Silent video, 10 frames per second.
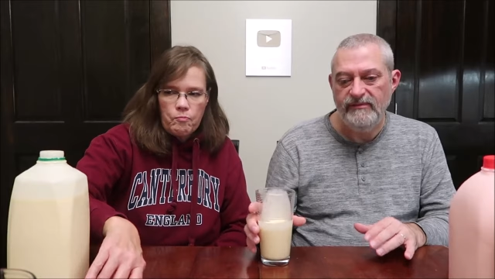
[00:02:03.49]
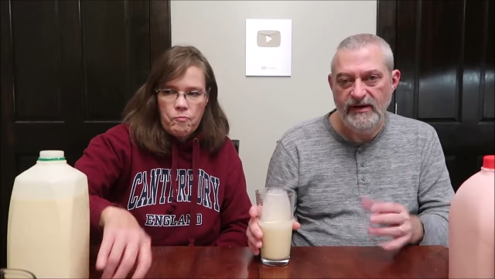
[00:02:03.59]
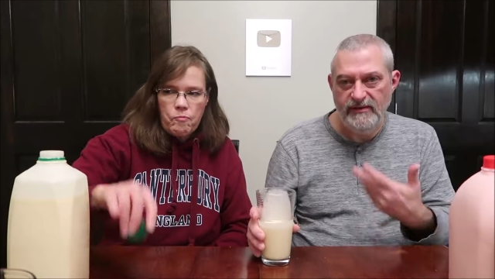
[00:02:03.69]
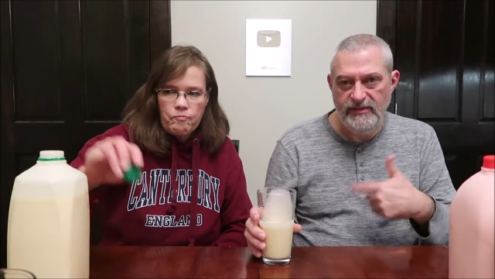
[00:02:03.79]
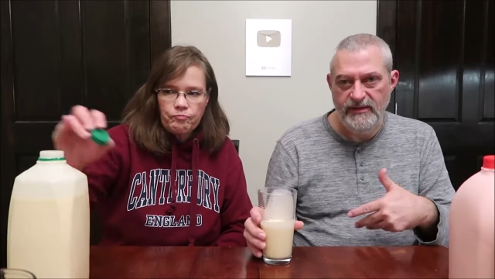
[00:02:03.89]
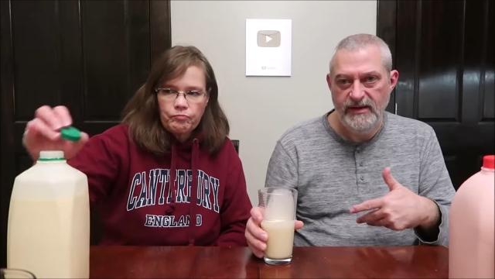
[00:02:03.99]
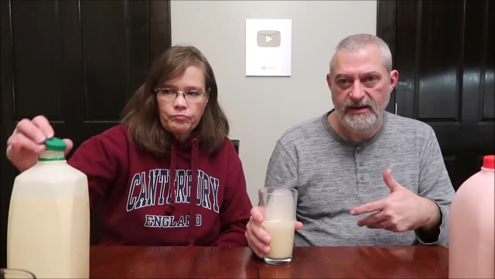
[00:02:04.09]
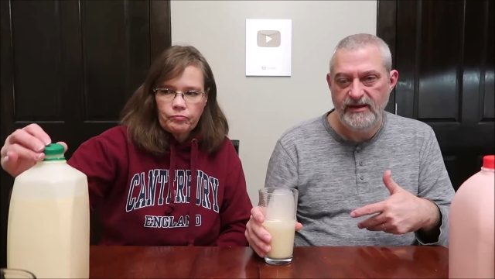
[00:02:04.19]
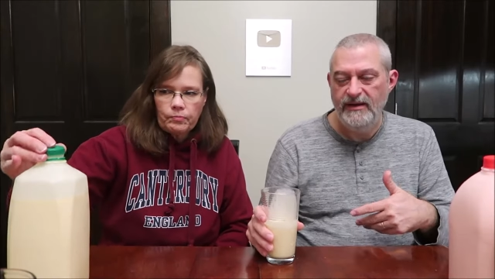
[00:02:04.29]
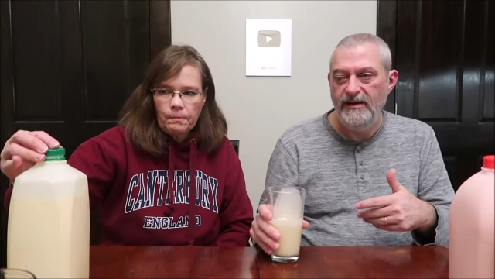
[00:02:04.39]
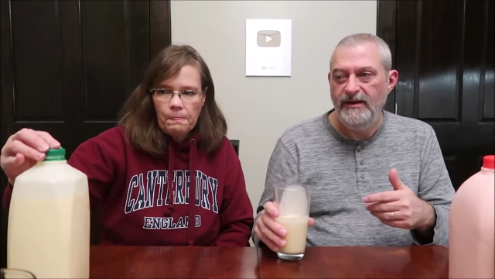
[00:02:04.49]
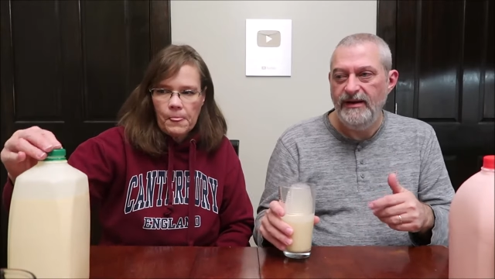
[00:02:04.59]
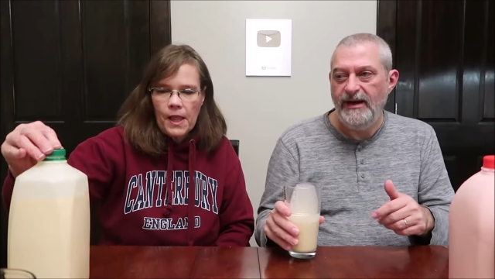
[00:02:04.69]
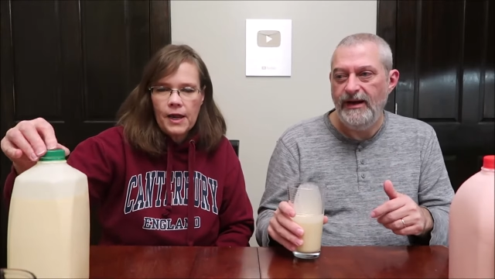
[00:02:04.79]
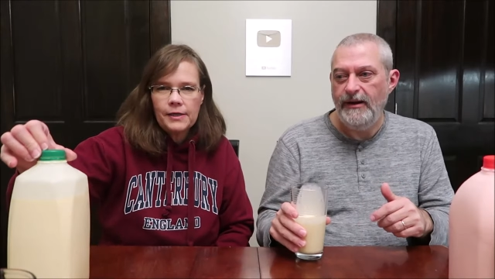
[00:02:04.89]
Speaker 1: very thick.
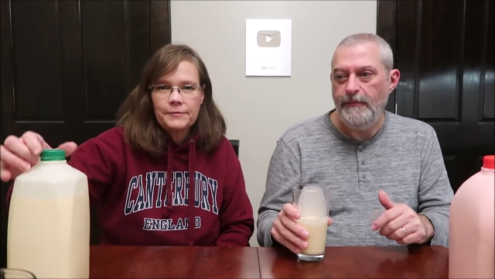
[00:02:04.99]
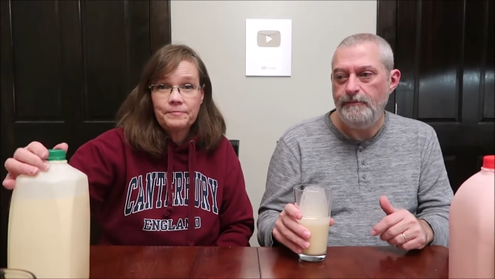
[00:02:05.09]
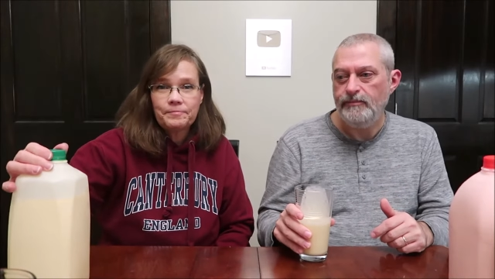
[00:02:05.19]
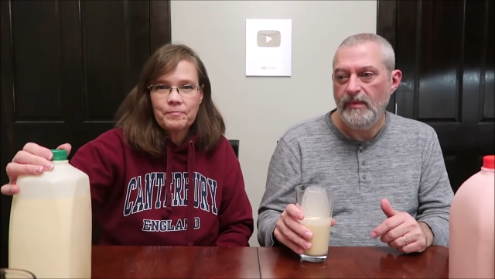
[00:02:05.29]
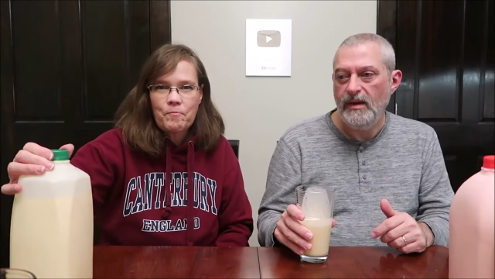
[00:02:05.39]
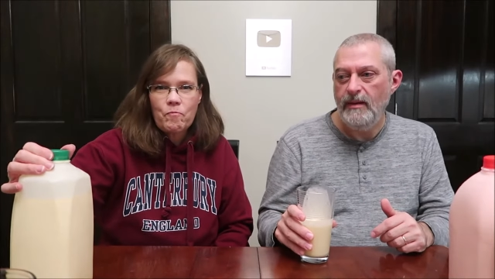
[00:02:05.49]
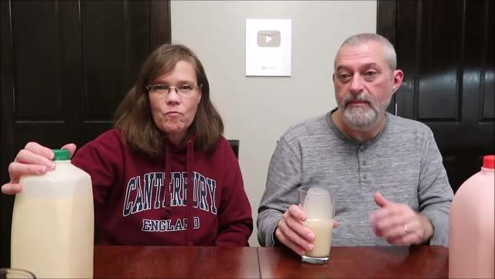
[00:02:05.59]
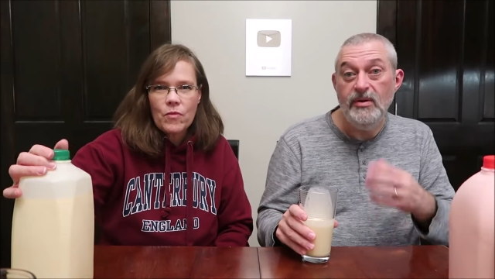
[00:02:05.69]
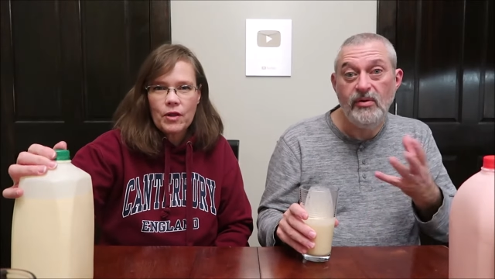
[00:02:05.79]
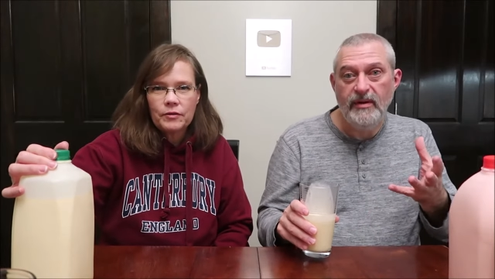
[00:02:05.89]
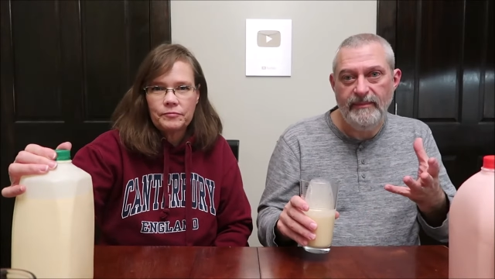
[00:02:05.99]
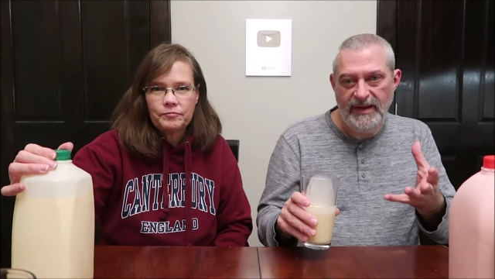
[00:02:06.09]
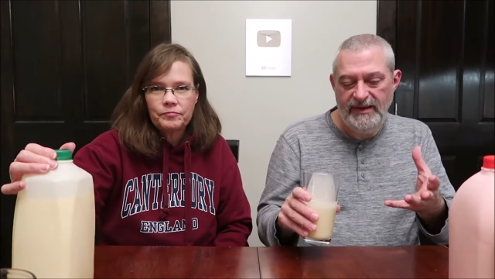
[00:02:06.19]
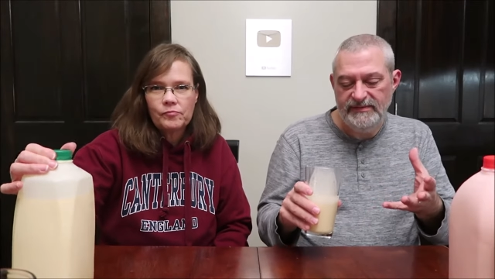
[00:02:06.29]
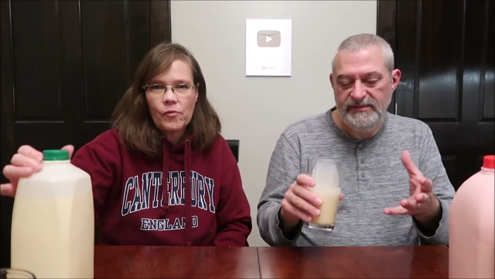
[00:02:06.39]
Um,
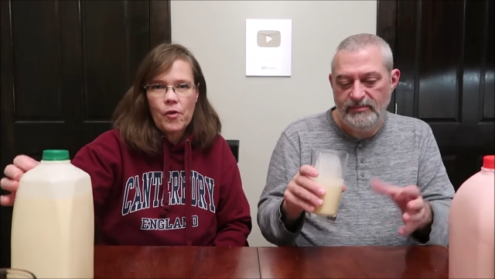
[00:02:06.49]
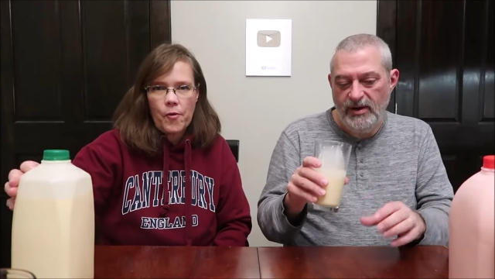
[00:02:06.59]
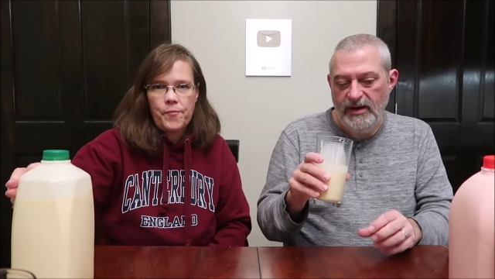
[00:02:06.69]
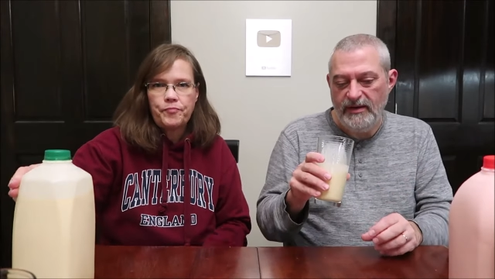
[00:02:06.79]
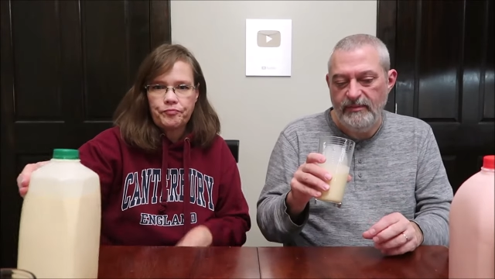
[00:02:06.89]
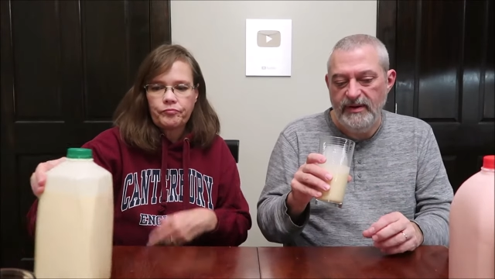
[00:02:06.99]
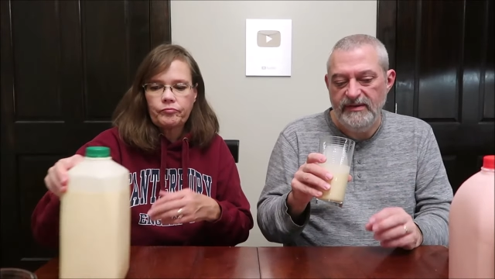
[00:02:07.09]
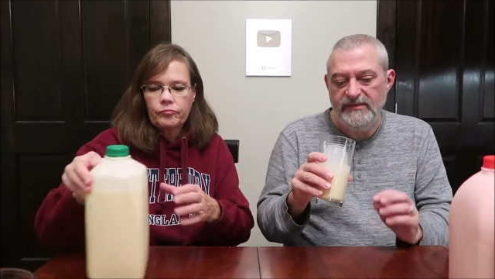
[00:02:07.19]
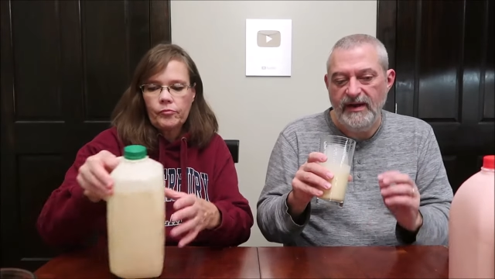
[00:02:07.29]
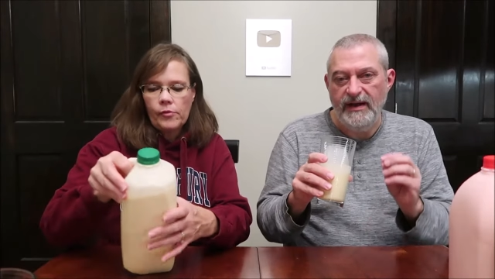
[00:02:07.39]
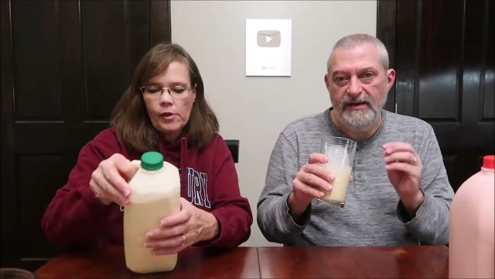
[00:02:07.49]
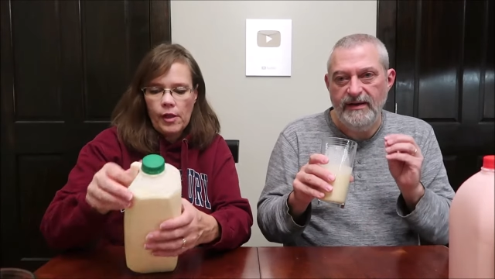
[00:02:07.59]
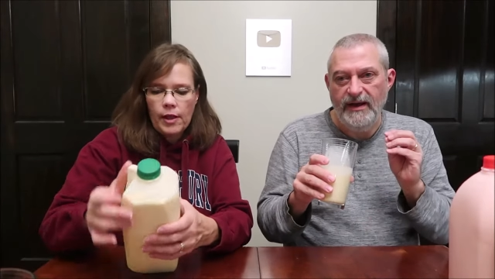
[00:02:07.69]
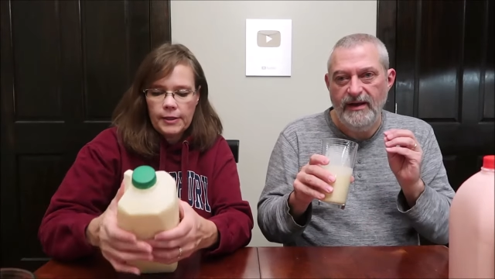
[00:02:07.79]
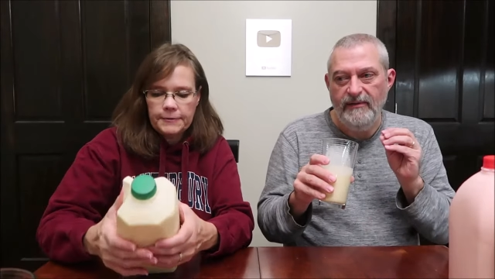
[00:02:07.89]
milk-based product, but it's got
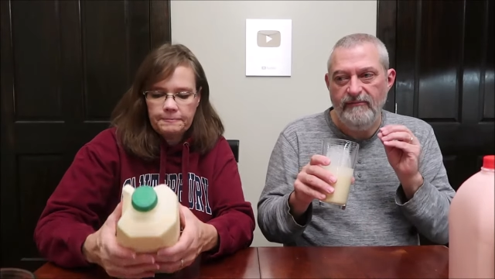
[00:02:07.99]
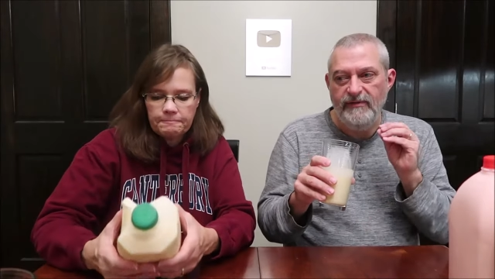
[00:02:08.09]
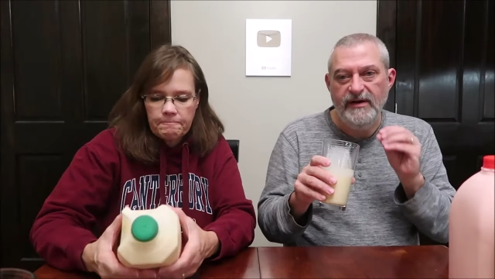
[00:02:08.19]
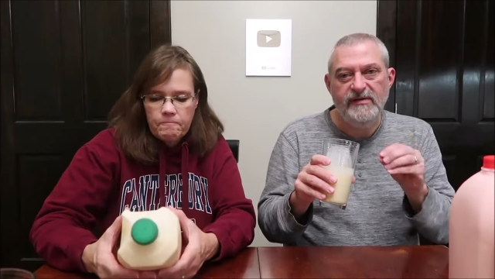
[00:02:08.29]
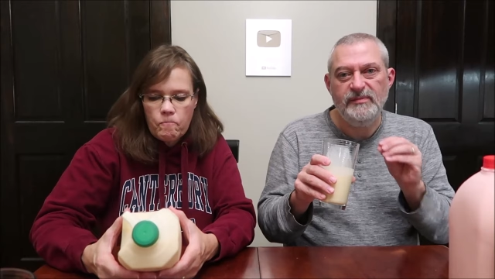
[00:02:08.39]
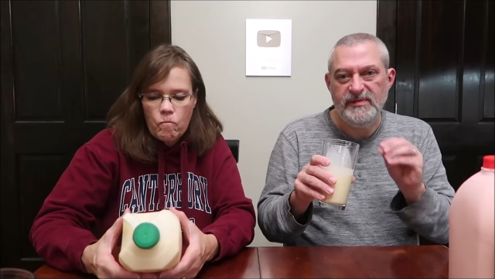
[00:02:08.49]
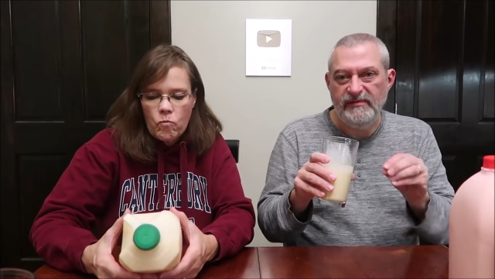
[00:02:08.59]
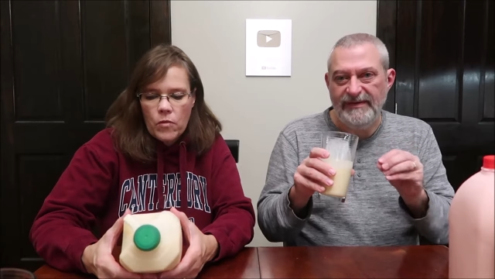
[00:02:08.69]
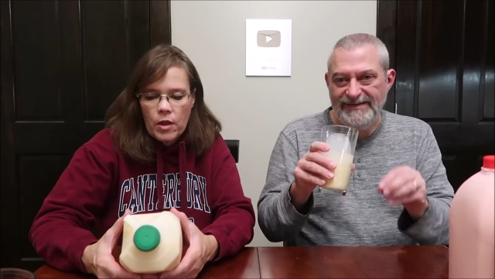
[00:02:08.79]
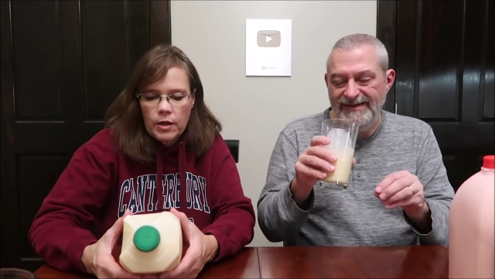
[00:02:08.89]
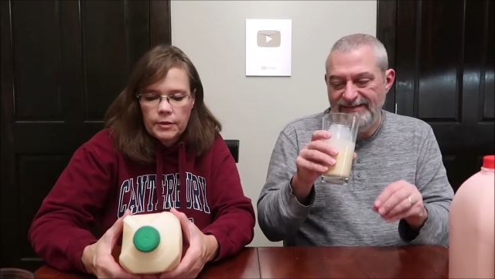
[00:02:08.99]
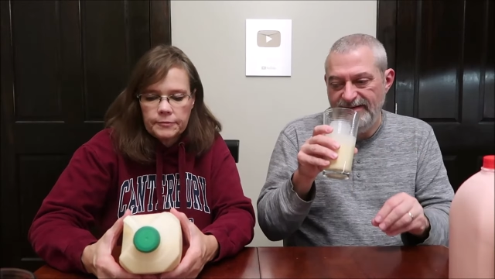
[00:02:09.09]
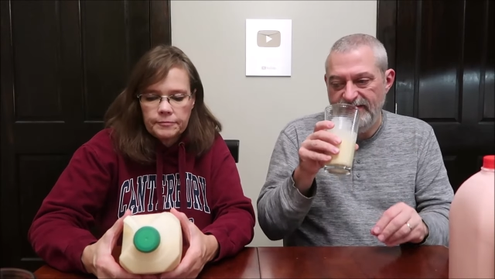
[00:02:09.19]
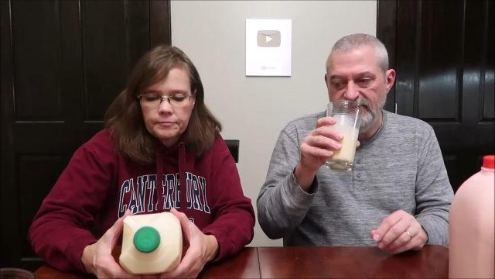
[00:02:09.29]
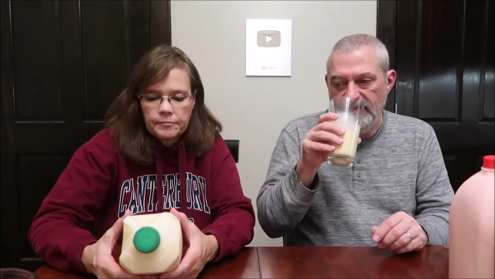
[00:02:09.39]
uh, very specific
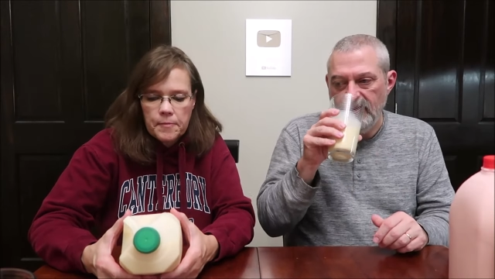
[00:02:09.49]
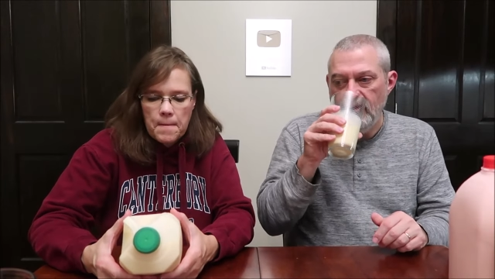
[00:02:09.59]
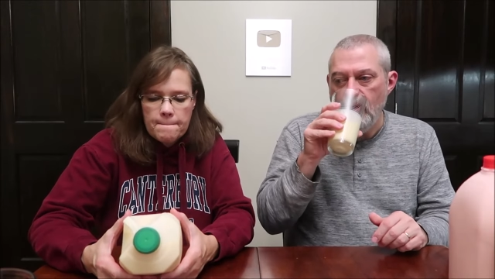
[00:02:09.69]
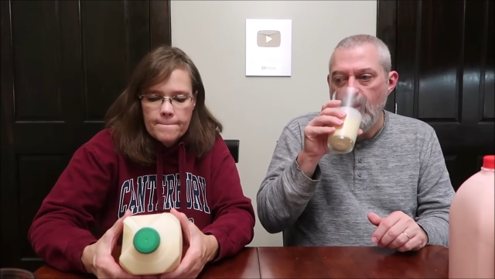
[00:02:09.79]
seasonings in it.